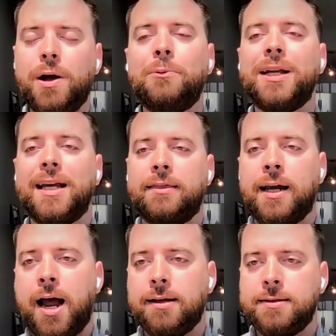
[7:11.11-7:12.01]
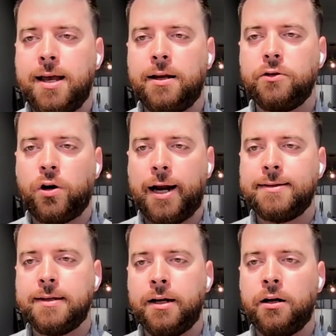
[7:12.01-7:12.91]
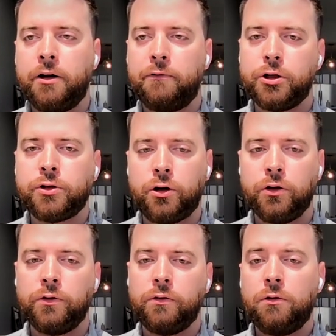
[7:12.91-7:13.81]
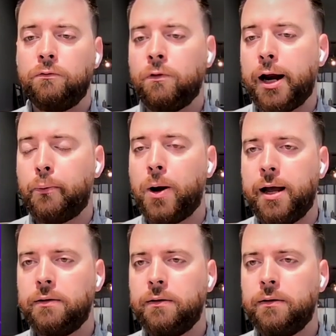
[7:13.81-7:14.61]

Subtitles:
and we get the content translated and returned right away.